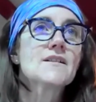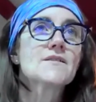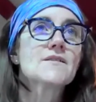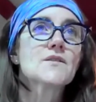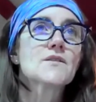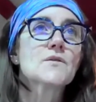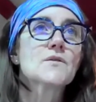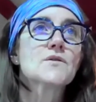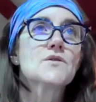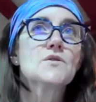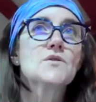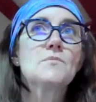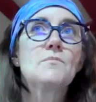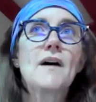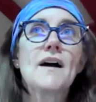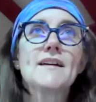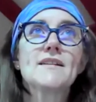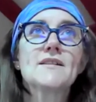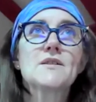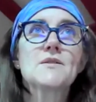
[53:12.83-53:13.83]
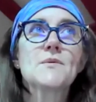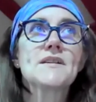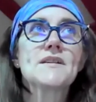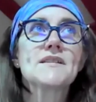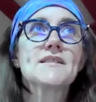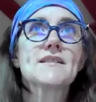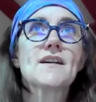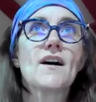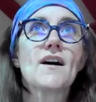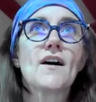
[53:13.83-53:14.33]
So supine
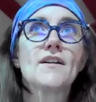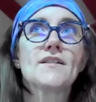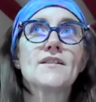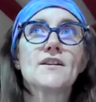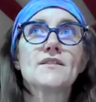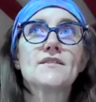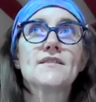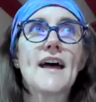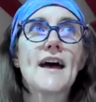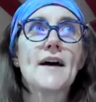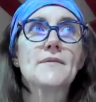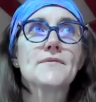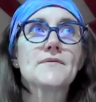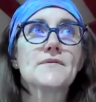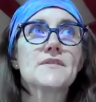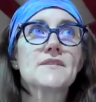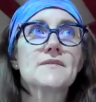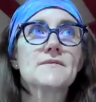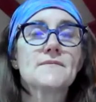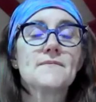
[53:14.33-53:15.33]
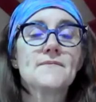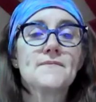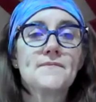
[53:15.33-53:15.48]
twist on your left.